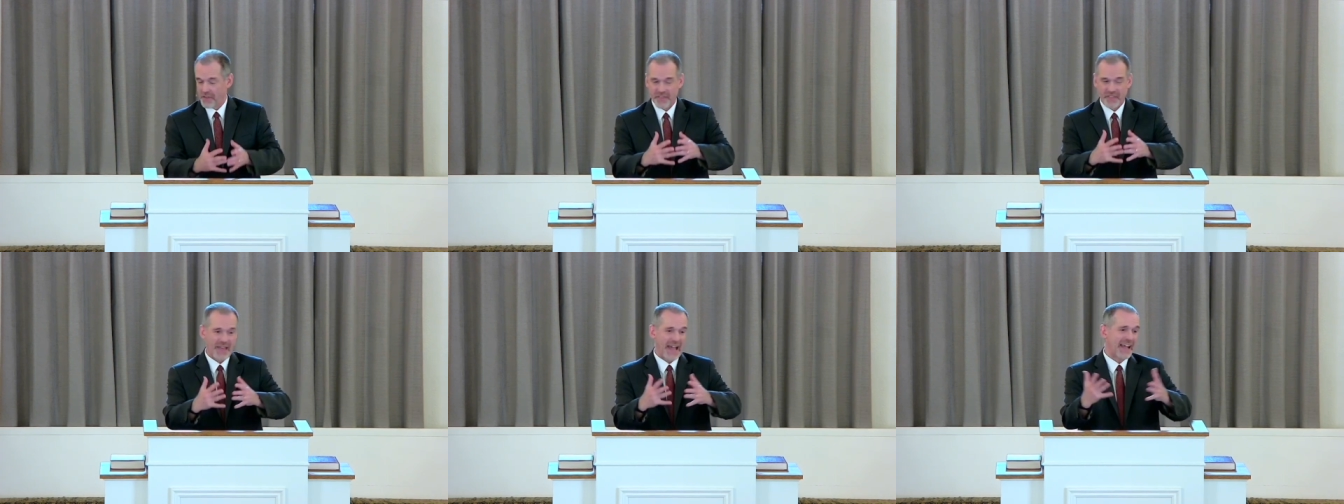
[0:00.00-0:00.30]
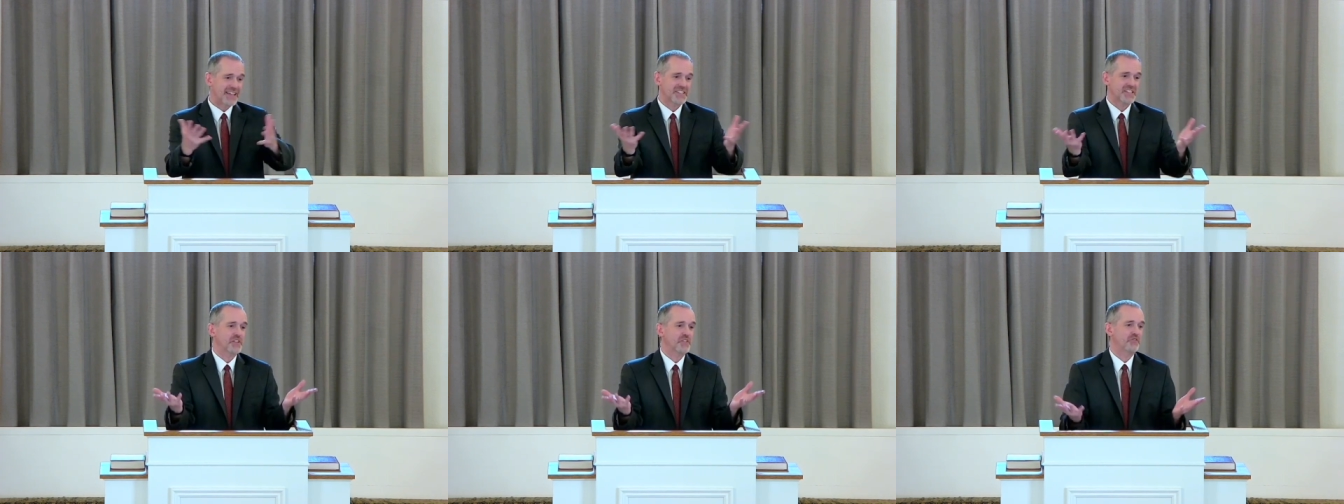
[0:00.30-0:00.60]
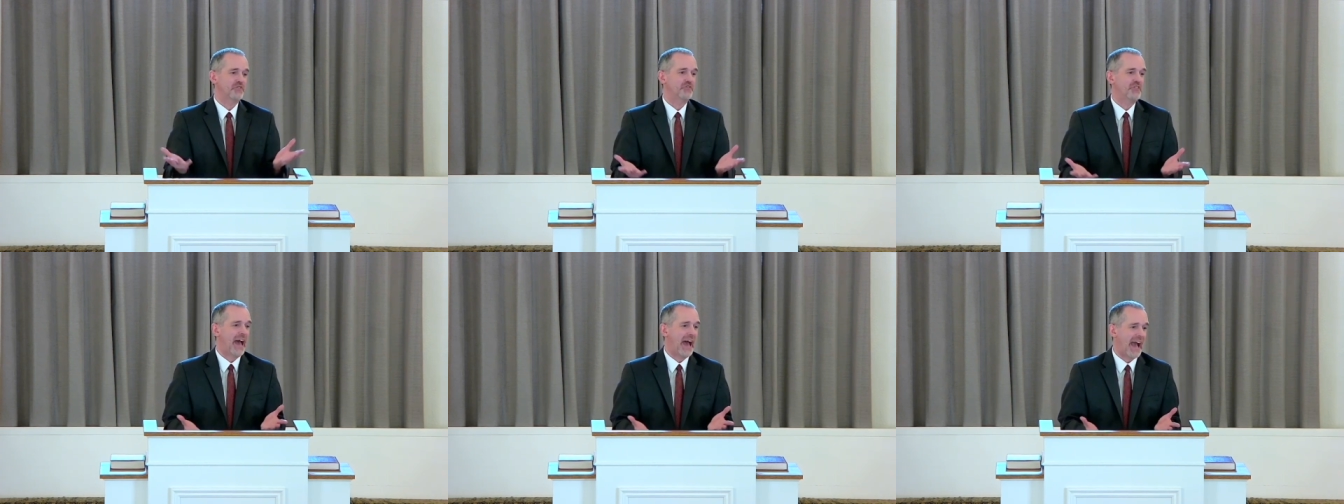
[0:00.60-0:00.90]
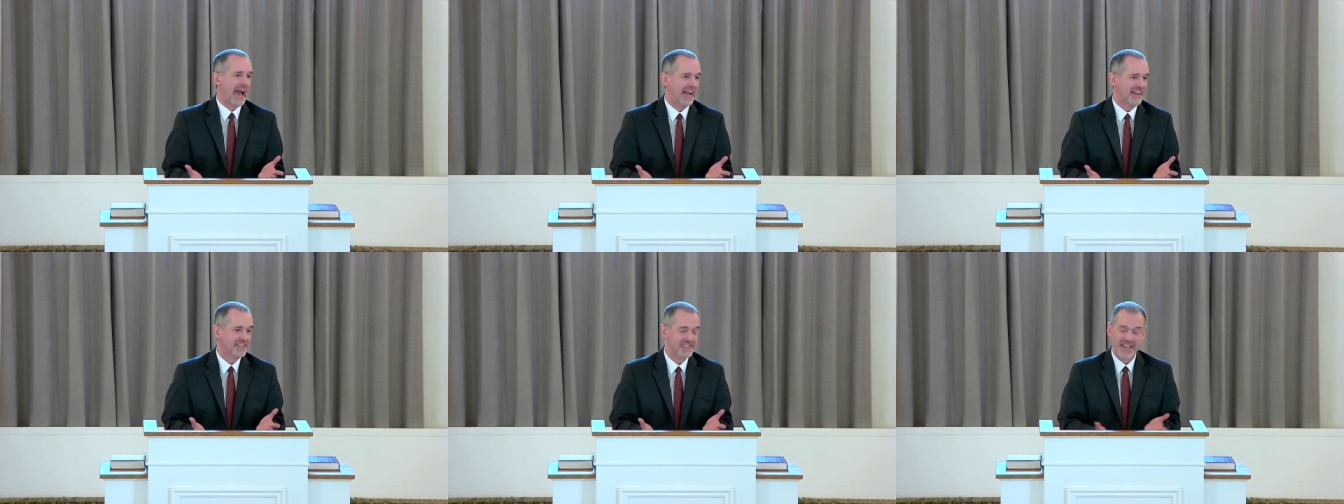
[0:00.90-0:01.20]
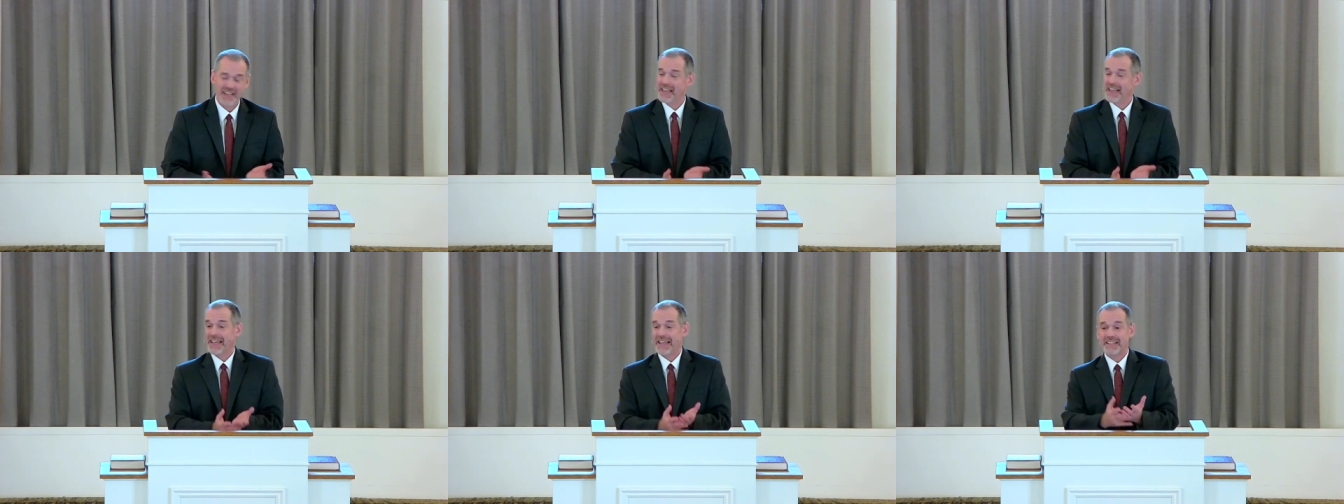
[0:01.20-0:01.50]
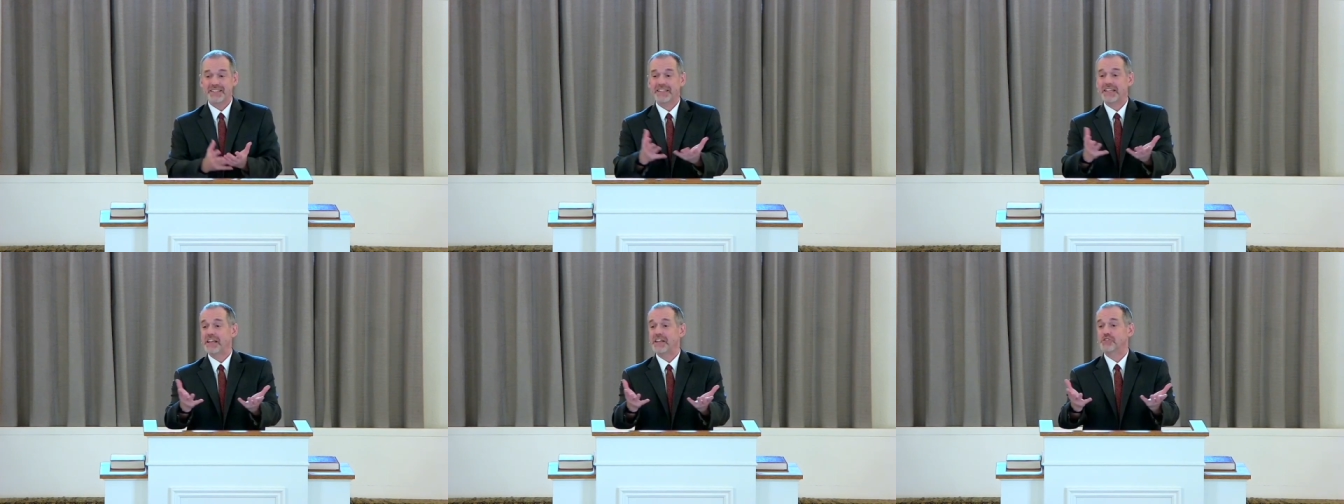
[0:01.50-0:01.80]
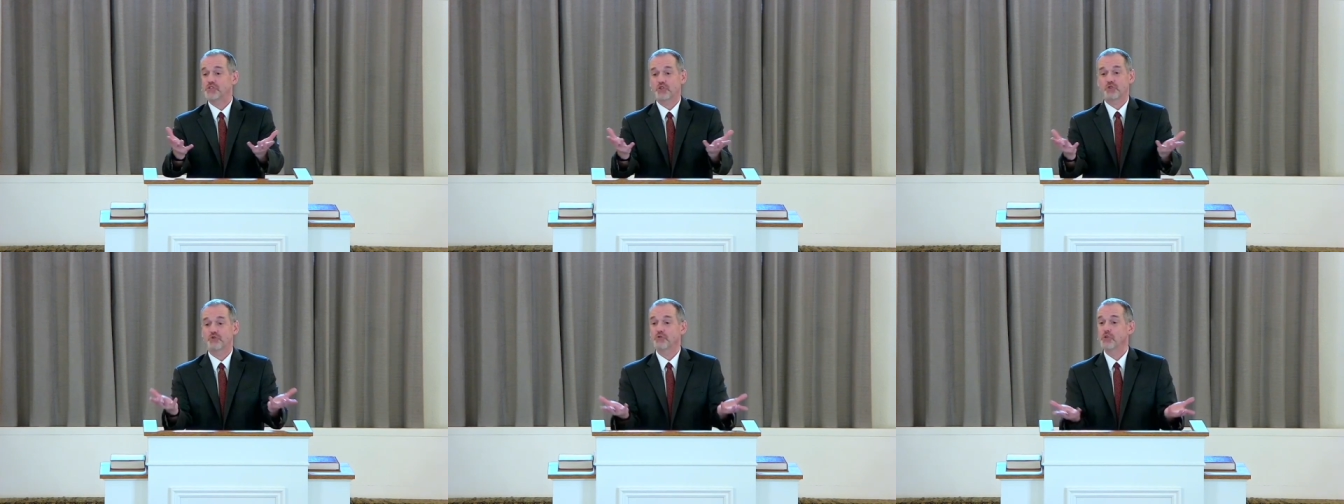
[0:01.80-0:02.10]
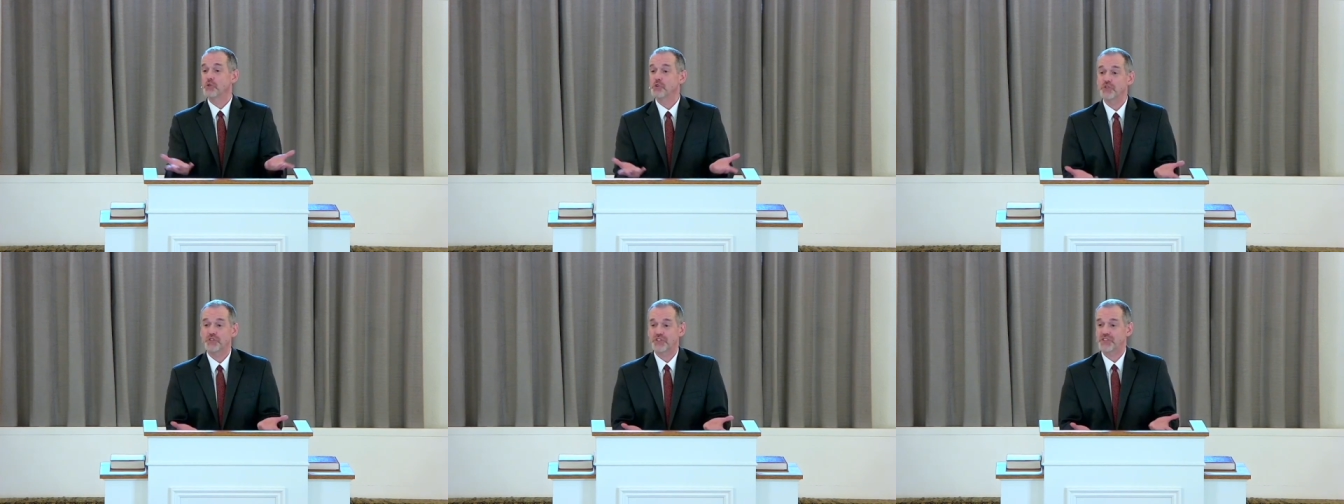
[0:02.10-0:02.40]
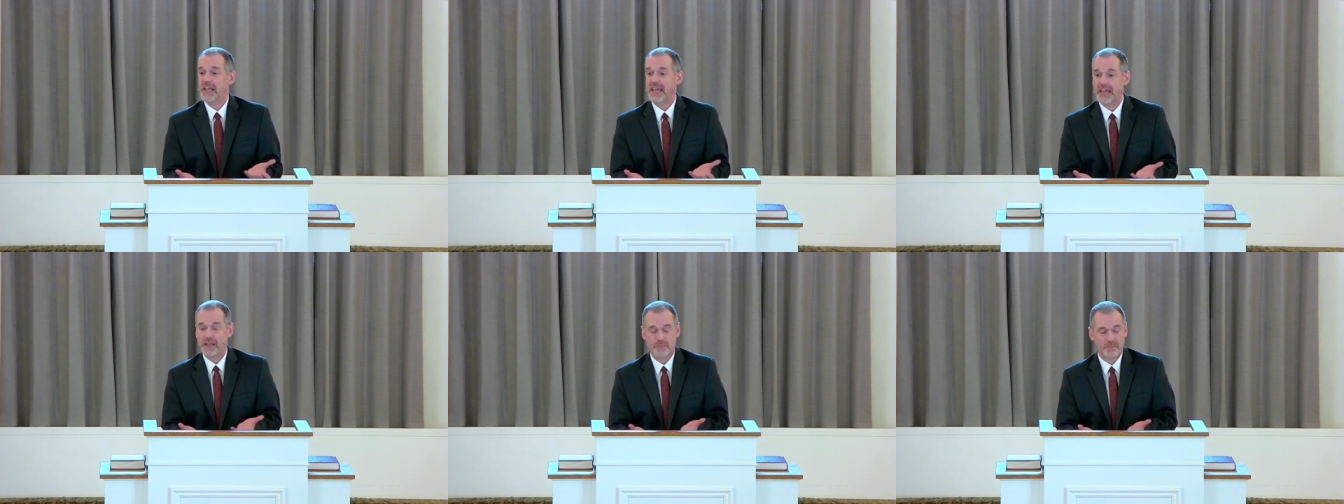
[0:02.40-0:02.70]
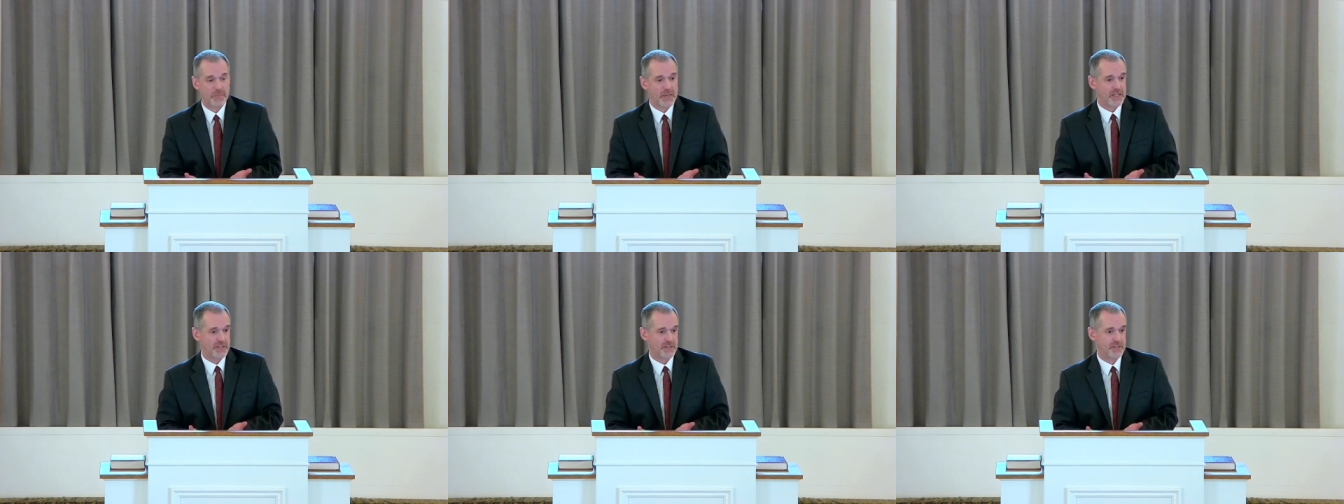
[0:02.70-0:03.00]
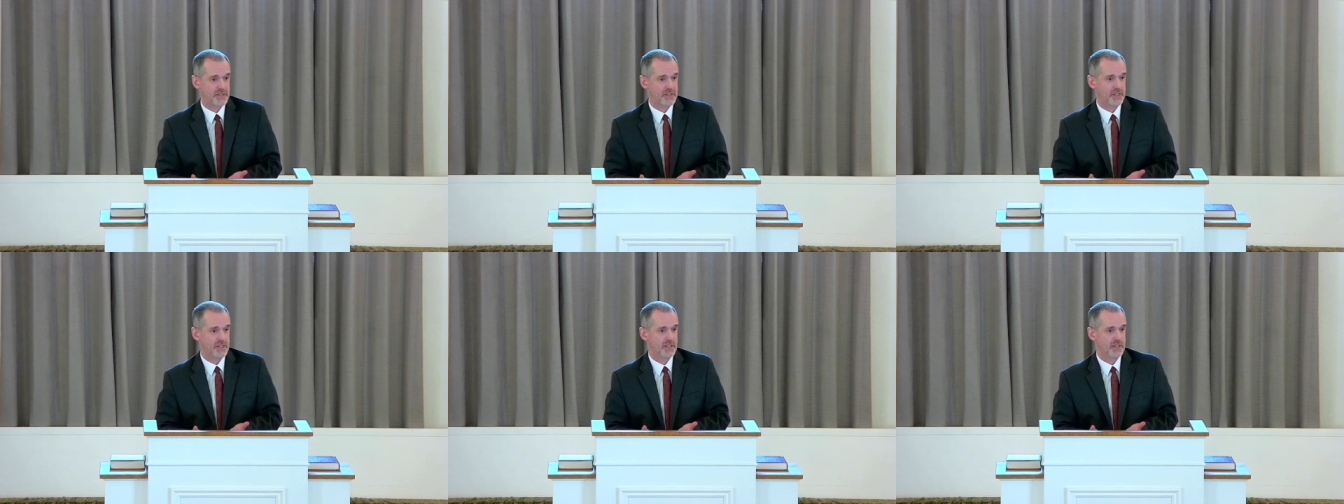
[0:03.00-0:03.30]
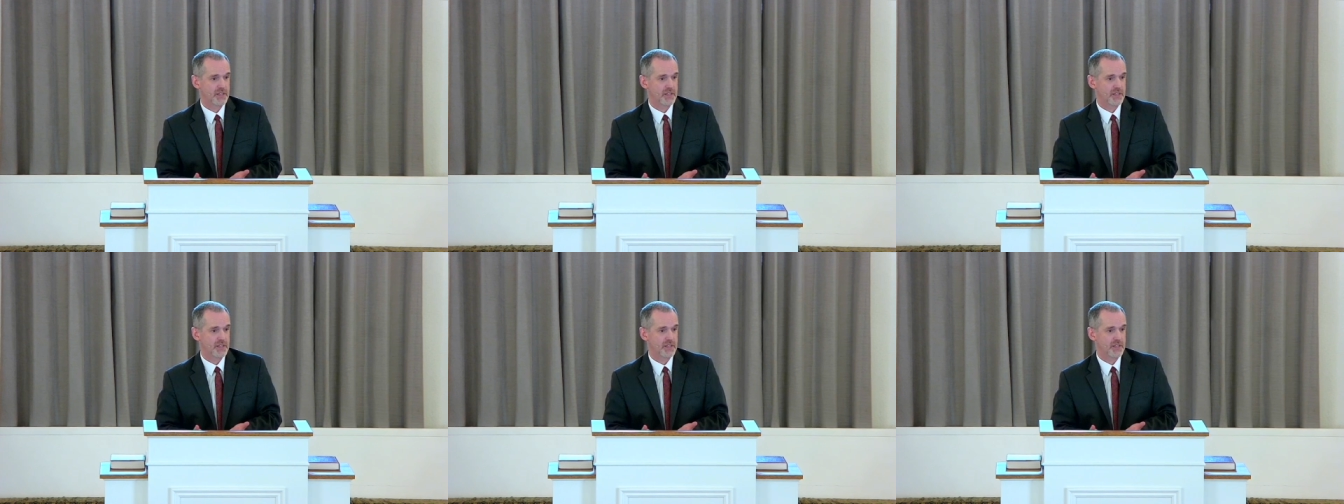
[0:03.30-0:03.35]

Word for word: That's a fact, it's a true statement.